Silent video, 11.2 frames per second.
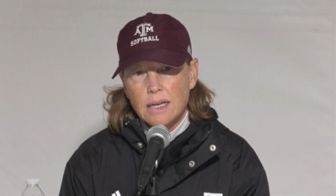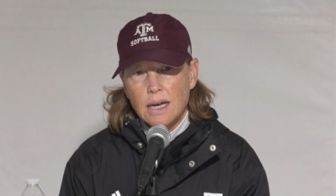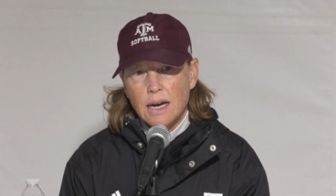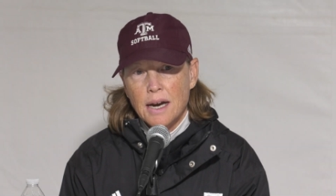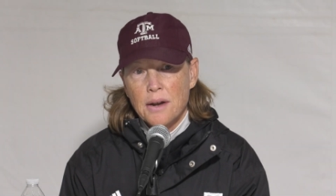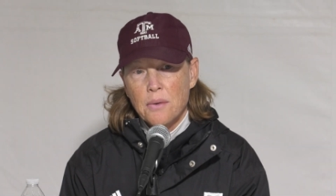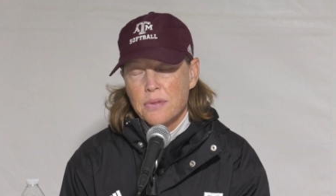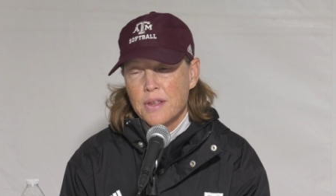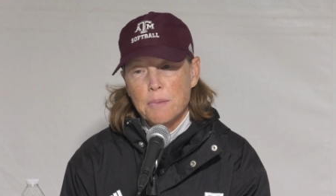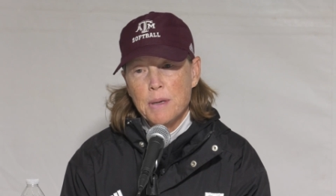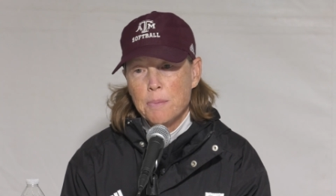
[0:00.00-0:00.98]
I don't
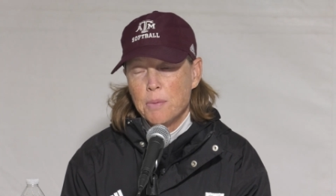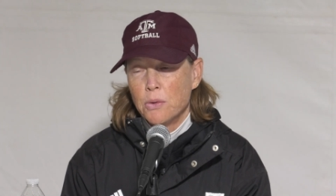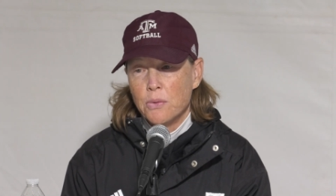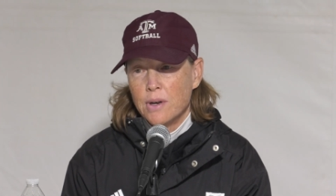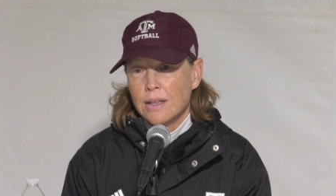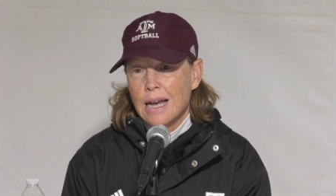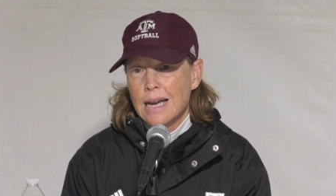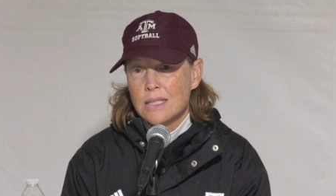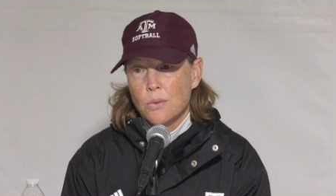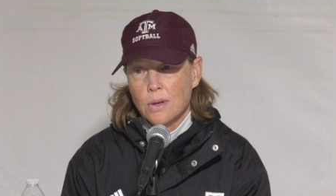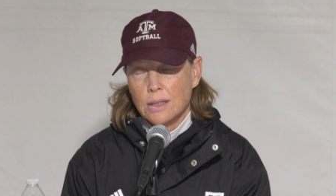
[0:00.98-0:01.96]
think people
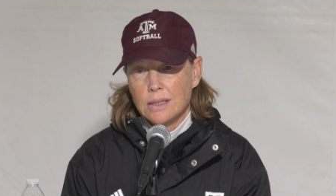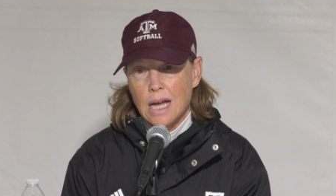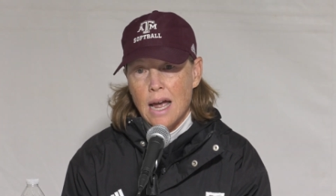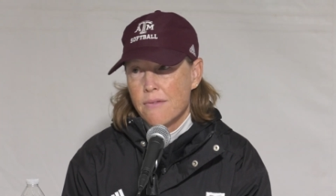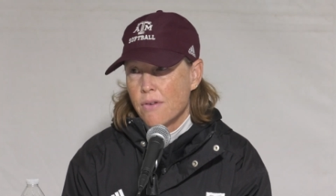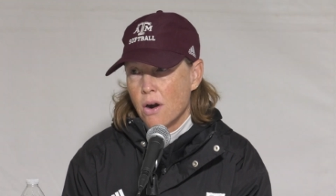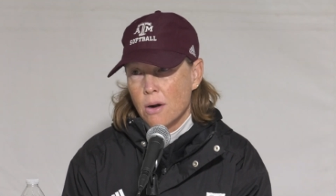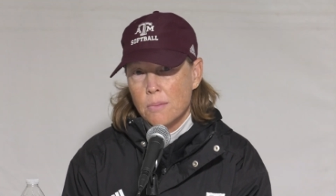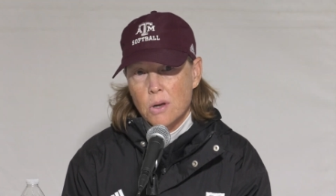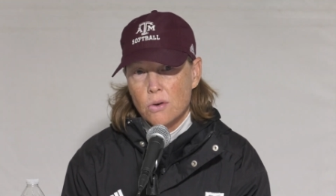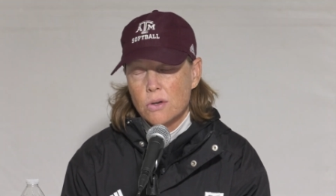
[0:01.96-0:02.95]
realize what a live
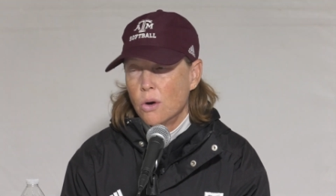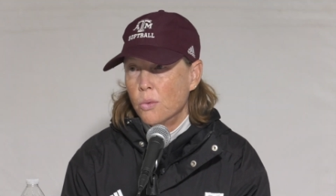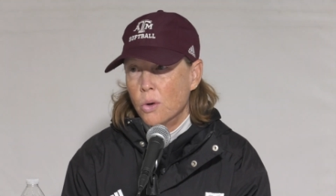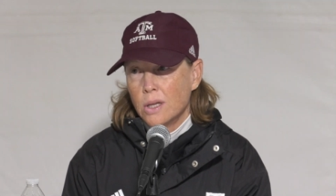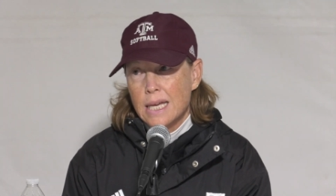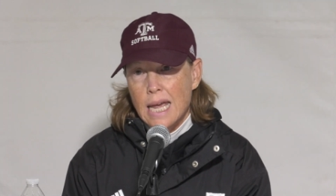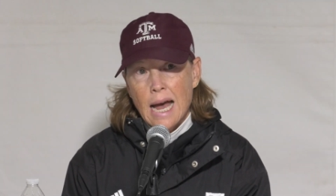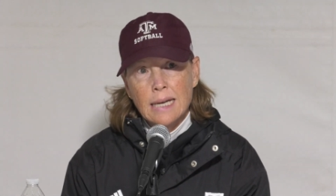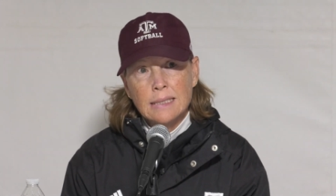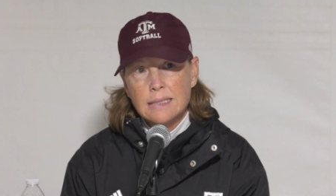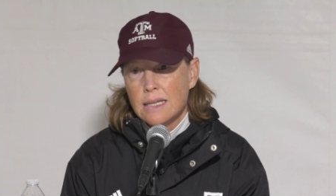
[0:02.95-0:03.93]
arm Koko Wooley
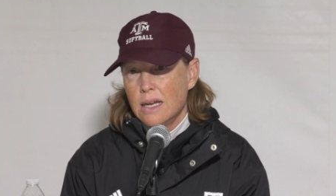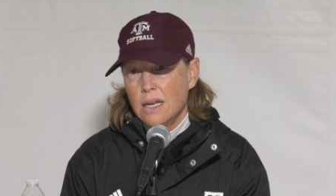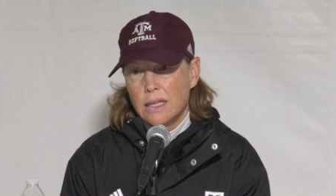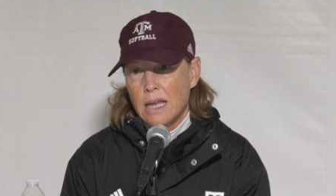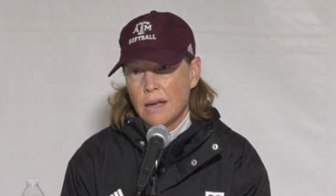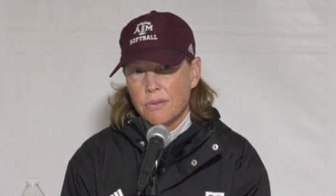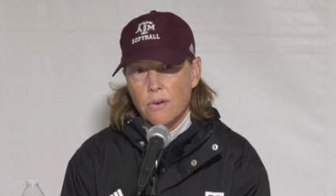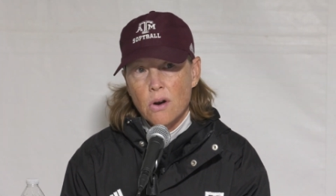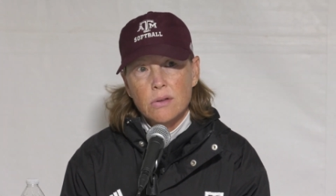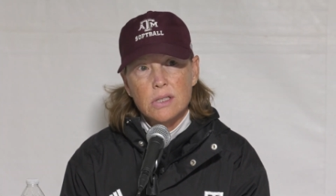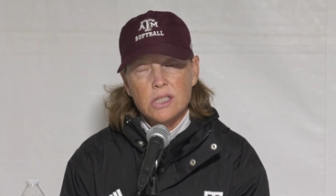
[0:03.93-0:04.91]
has. That
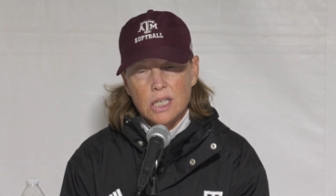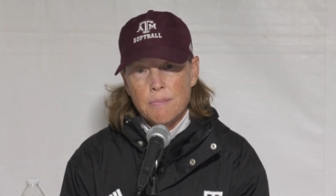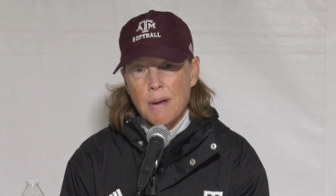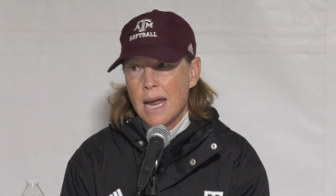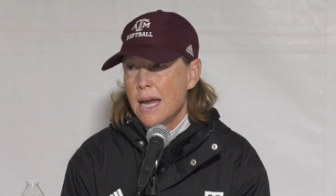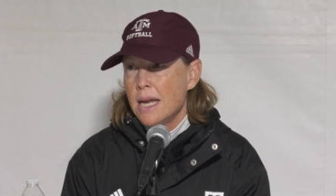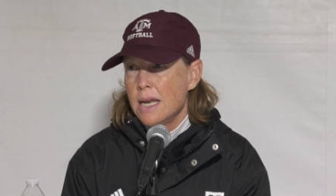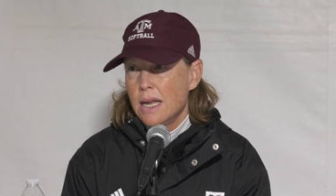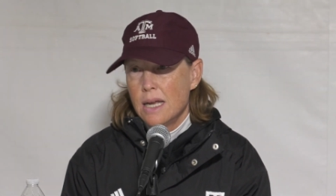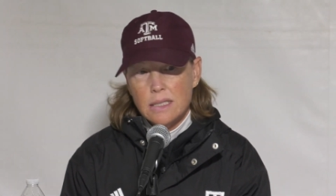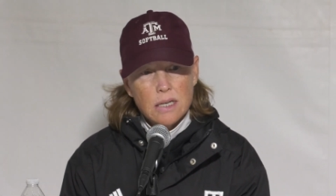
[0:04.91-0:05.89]
throw that she made
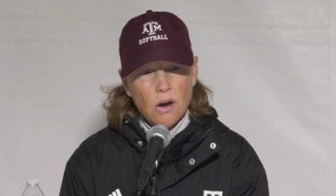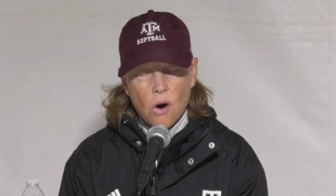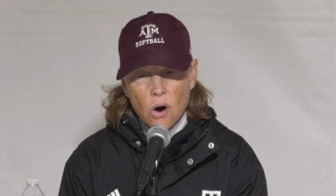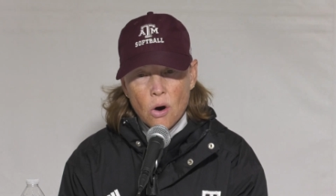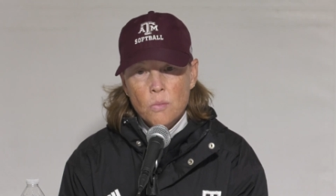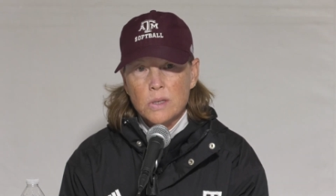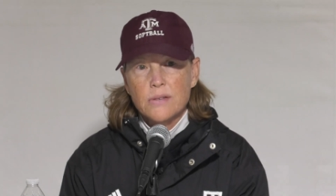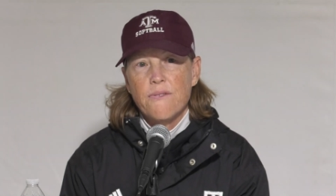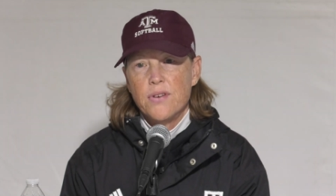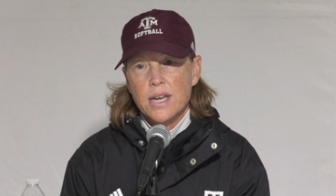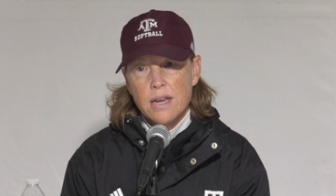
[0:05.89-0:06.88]
to home was
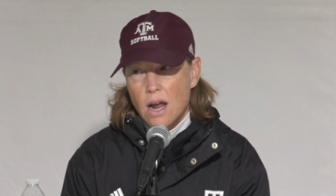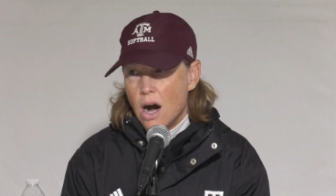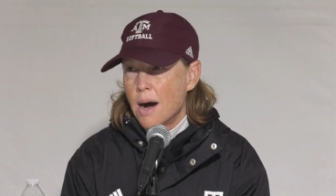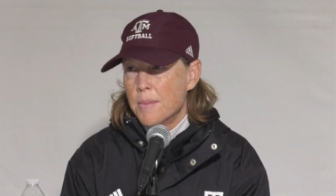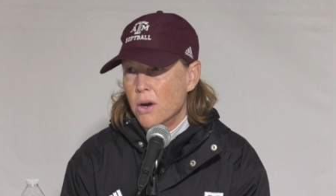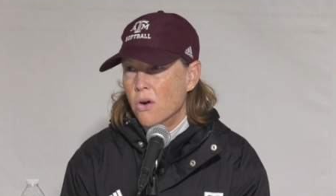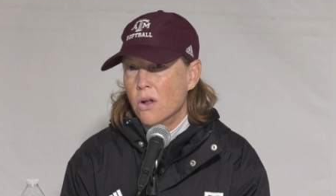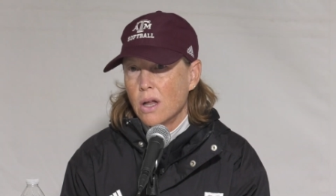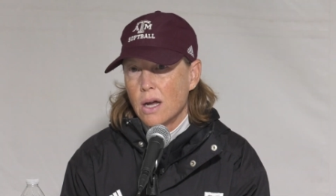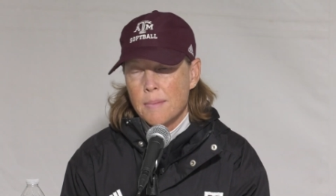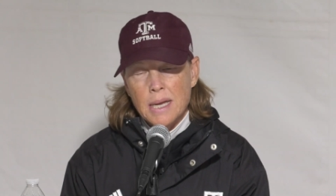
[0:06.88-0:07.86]

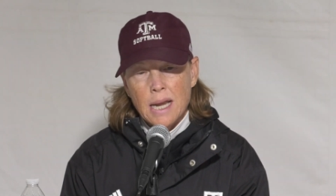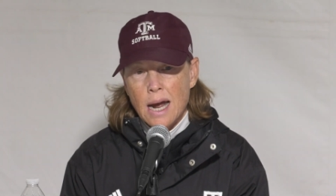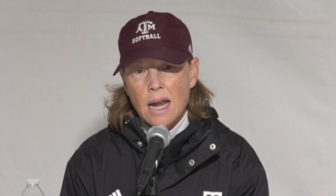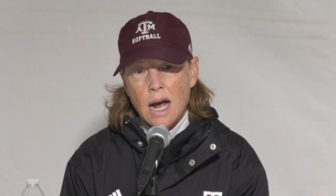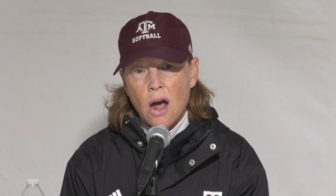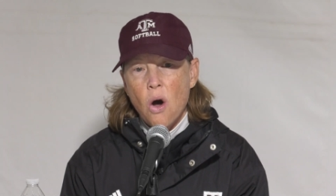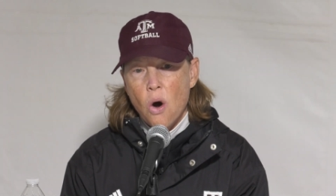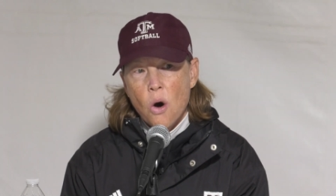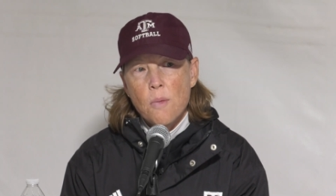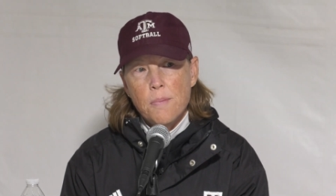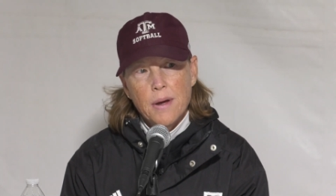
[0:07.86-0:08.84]
phenomenal. I mean, I, I
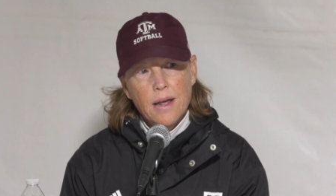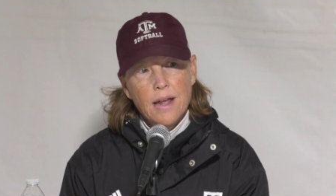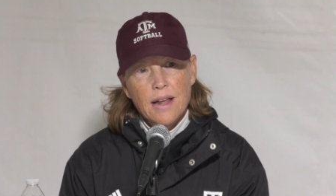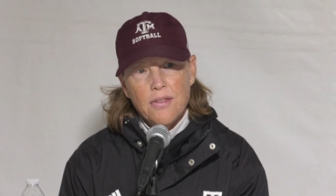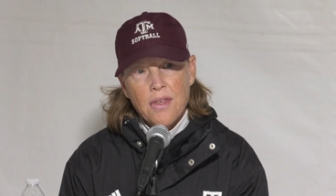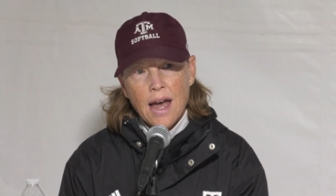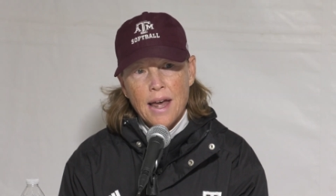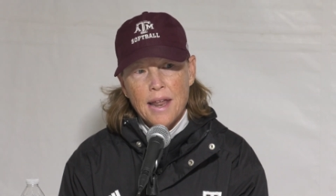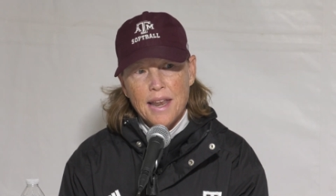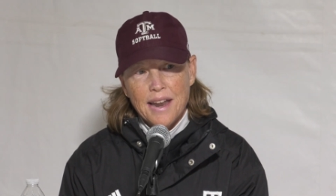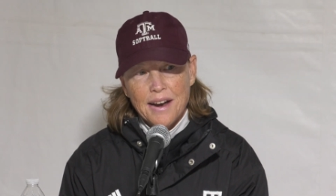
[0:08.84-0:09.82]
hope
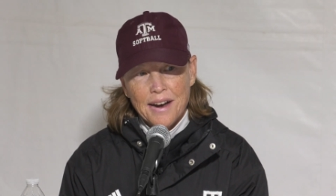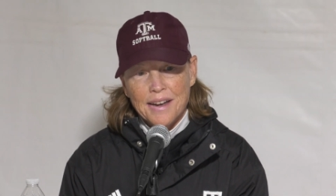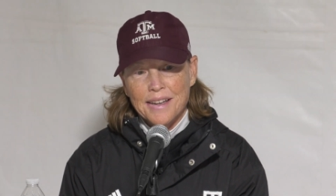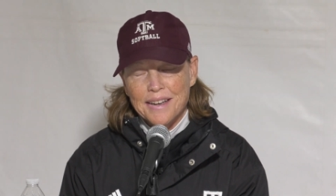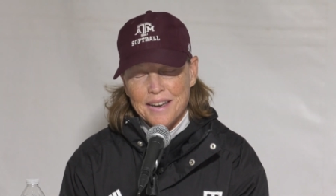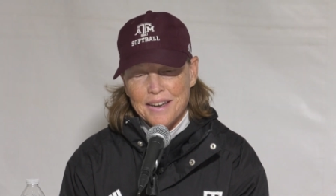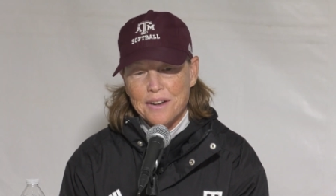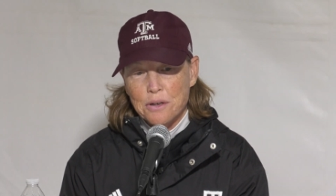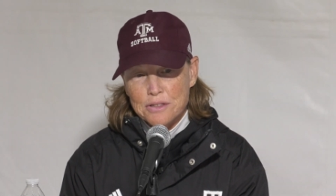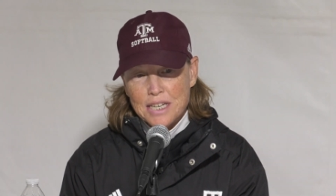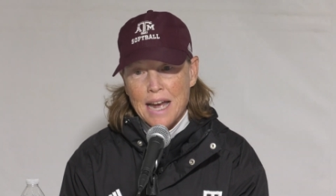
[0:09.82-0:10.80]
that uh,
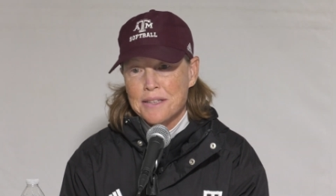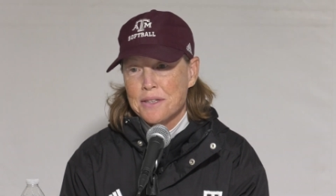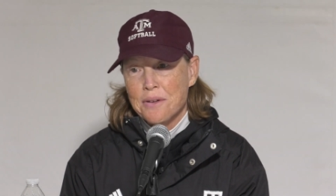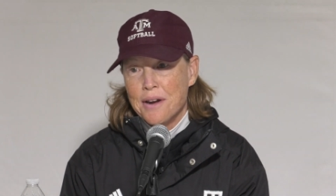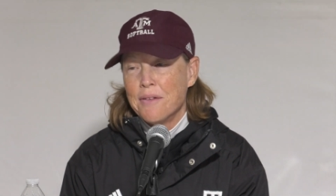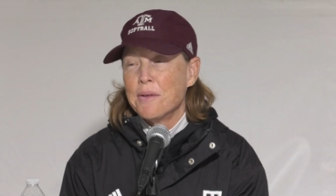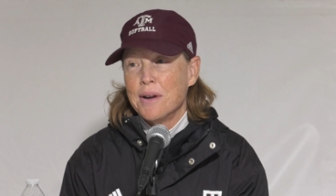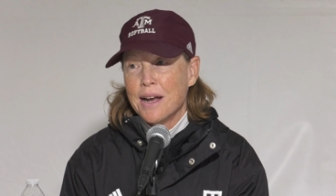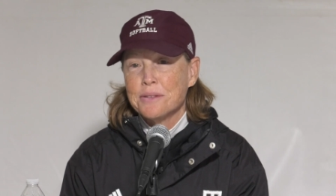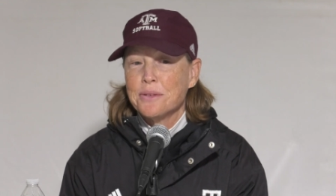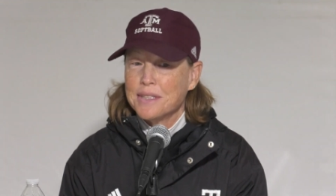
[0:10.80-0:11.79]
Coach Gasso and
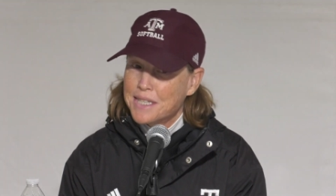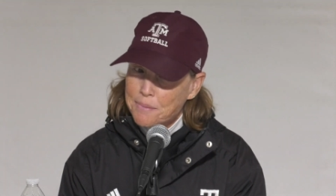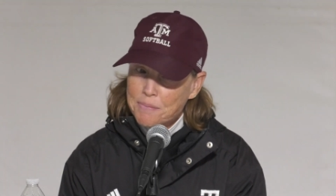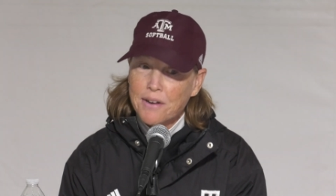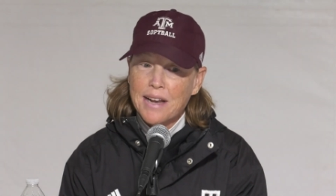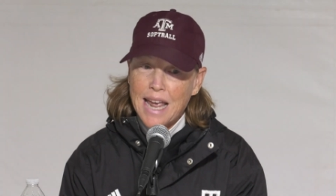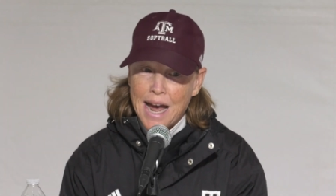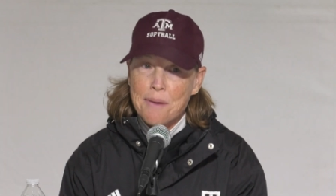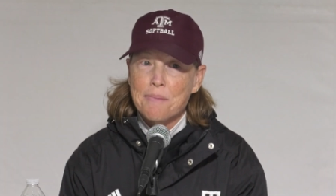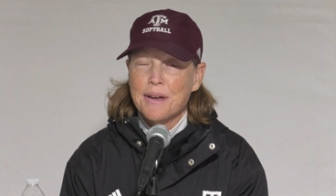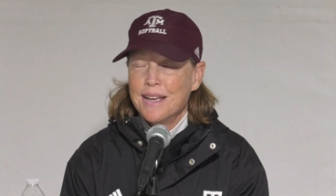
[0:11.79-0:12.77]
everyone else would tip their cap